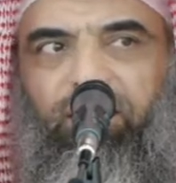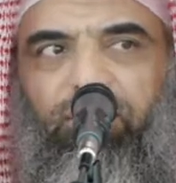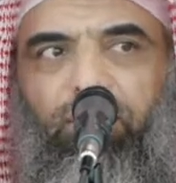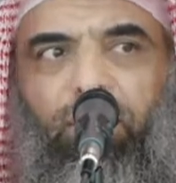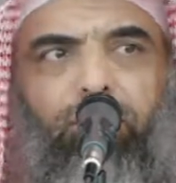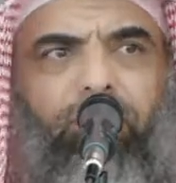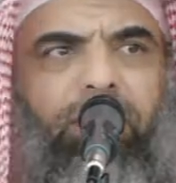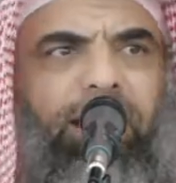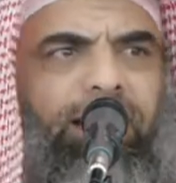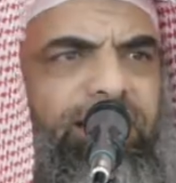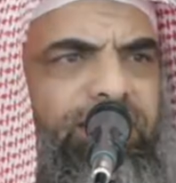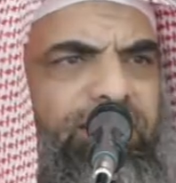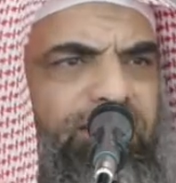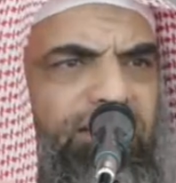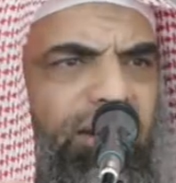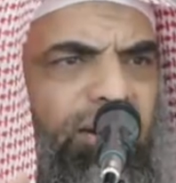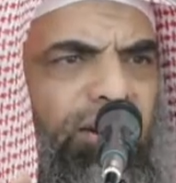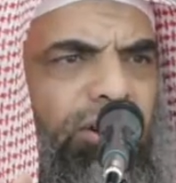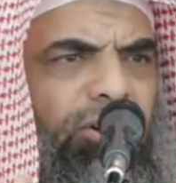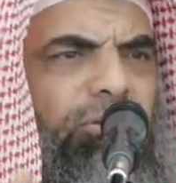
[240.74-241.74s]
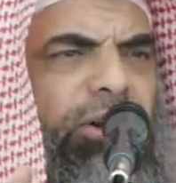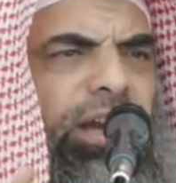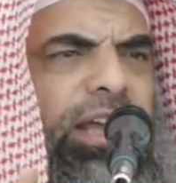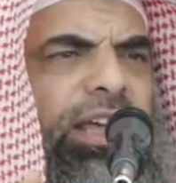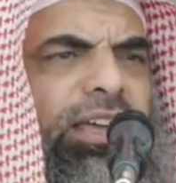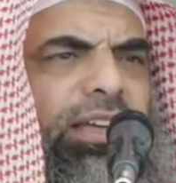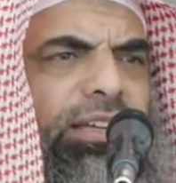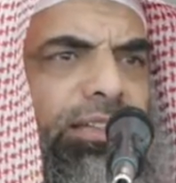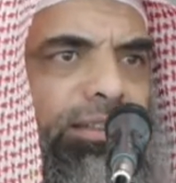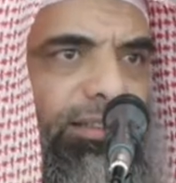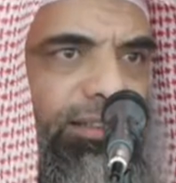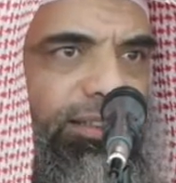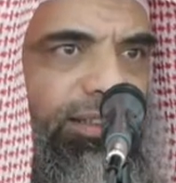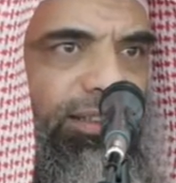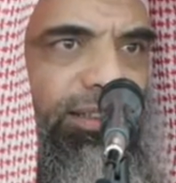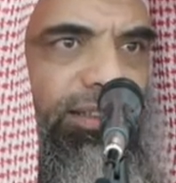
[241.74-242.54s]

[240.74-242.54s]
Their rights are great.